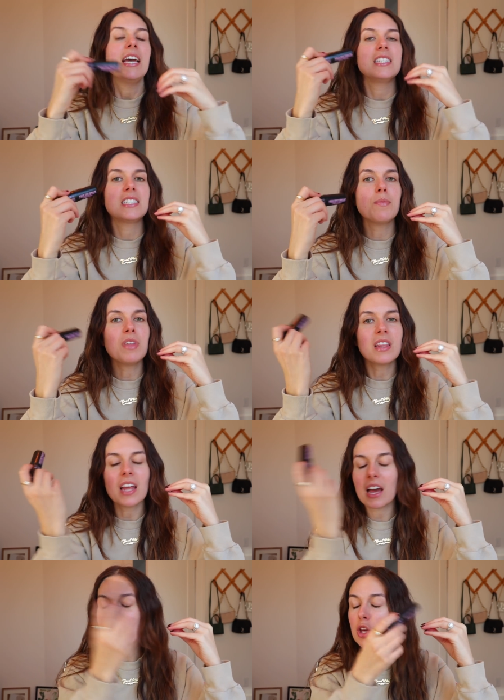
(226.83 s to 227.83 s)
It's something
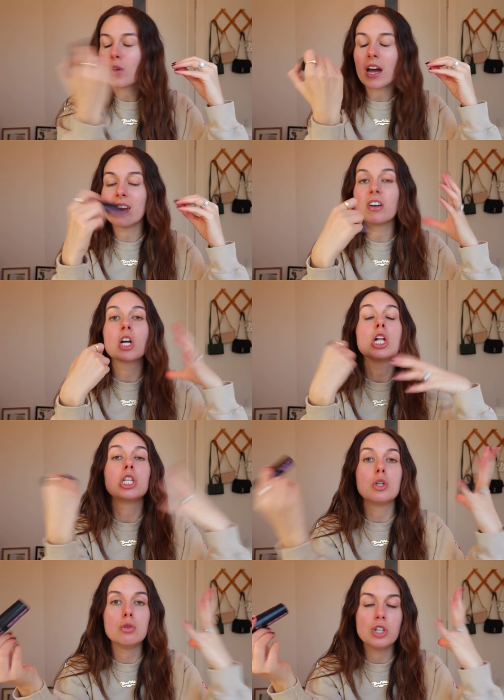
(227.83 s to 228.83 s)
that you kind of
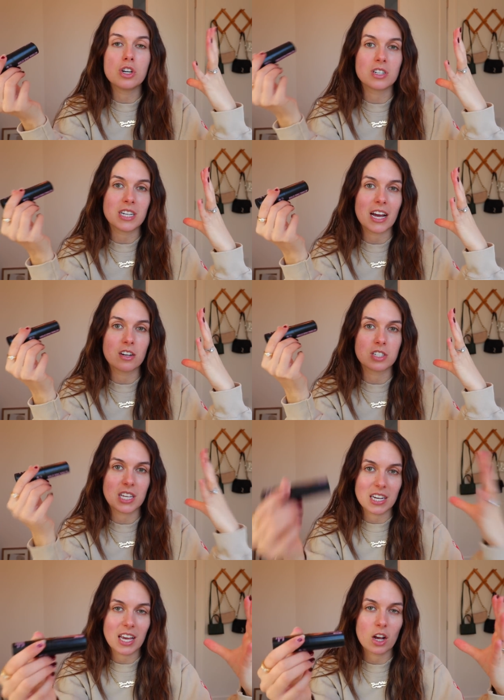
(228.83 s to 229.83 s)
occlude your entire
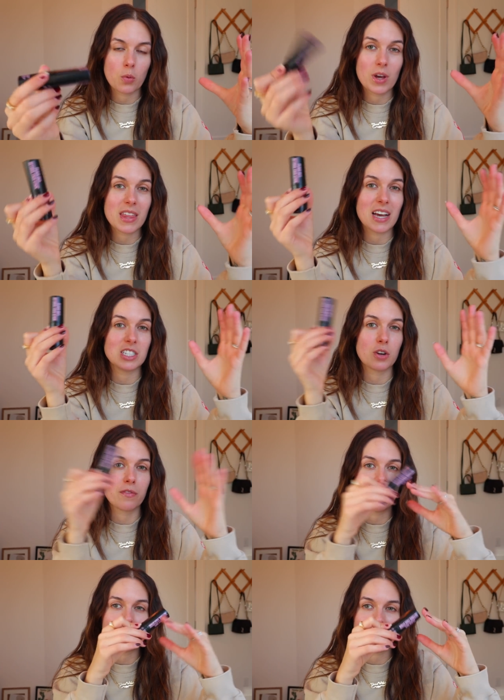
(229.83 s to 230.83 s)
skincare with as your
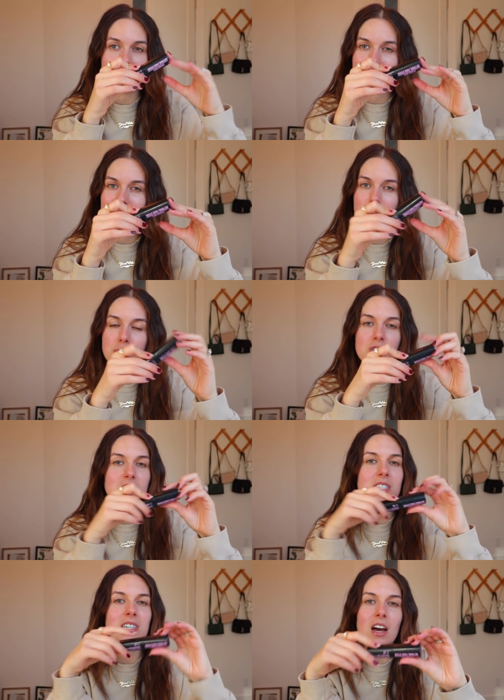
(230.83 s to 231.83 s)
very last step. So
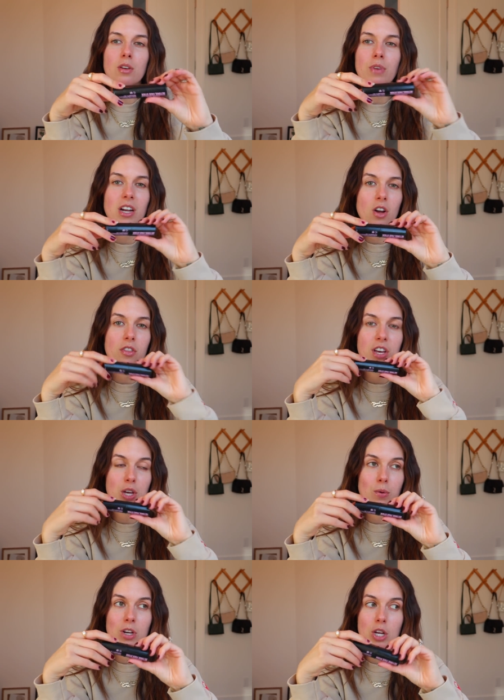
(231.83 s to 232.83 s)
this is not a retinol that
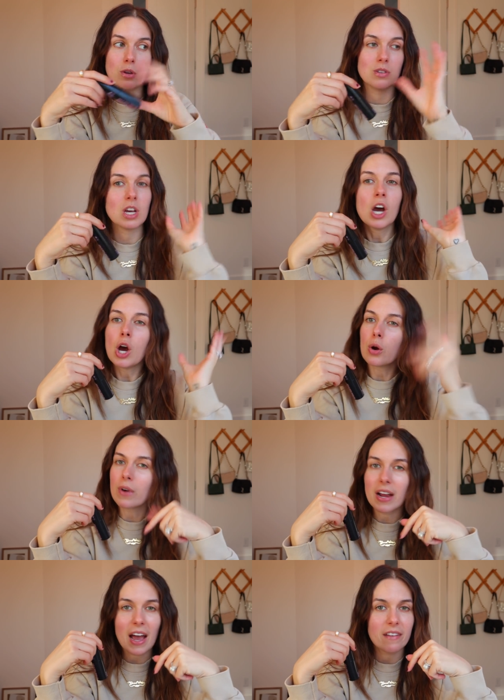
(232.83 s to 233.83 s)
you would use
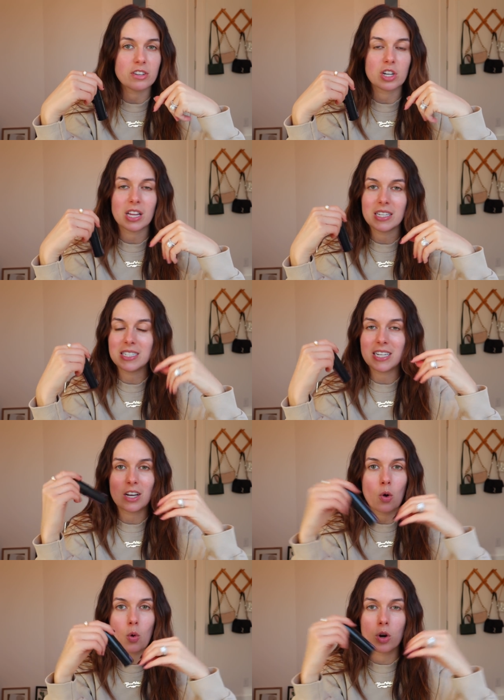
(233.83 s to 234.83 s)
right after
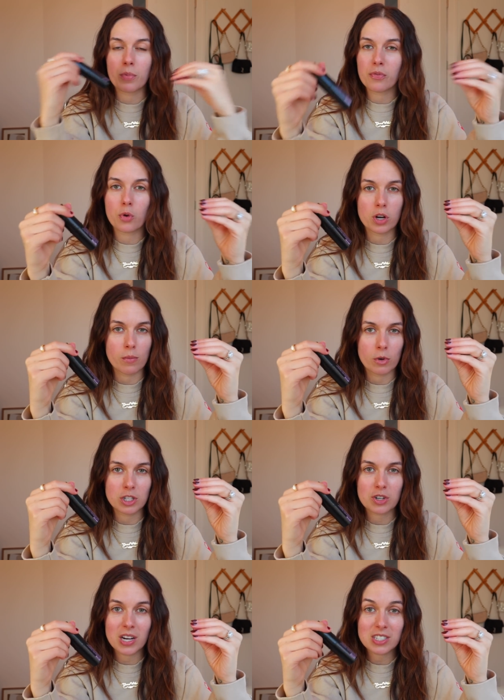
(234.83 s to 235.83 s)
cleansing or before your
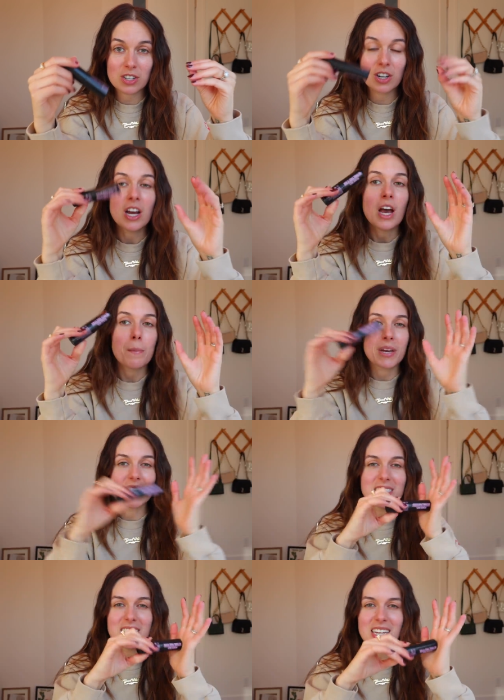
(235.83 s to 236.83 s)
moisturizer,
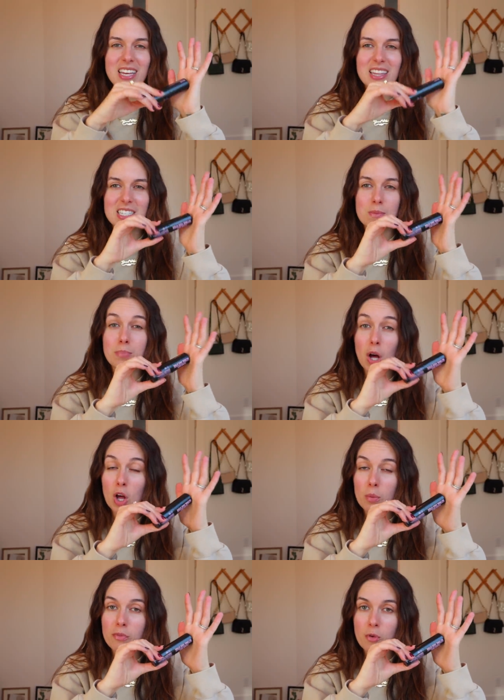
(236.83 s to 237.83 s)
because it's in this
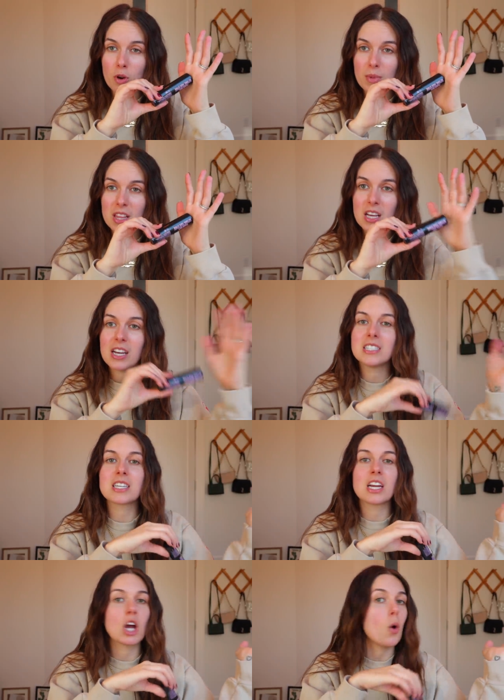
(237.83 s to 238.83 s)
balm formula. It's
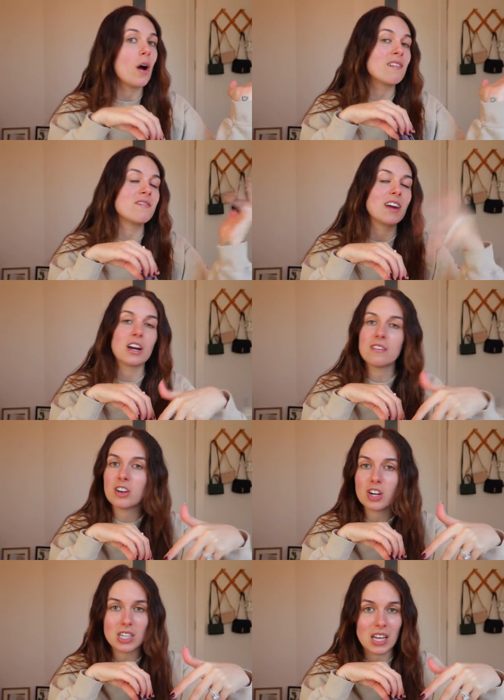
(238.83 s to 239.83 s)
gonna go on very, very